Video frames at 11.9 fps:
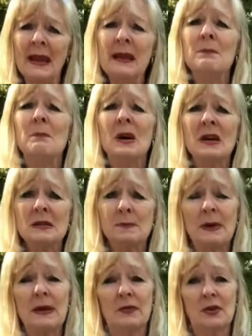it must
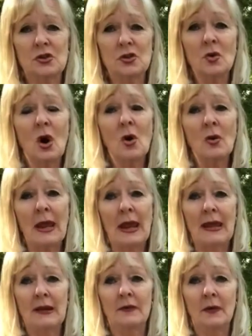be the strong
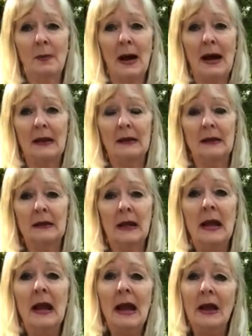hand of a pilot.
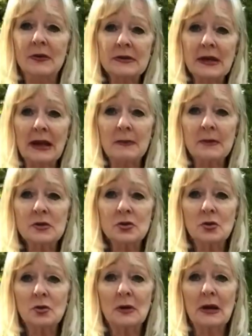And the same is
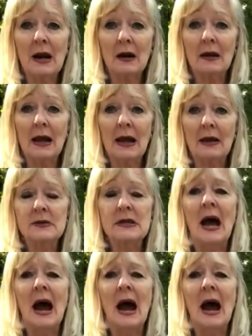true in our lives.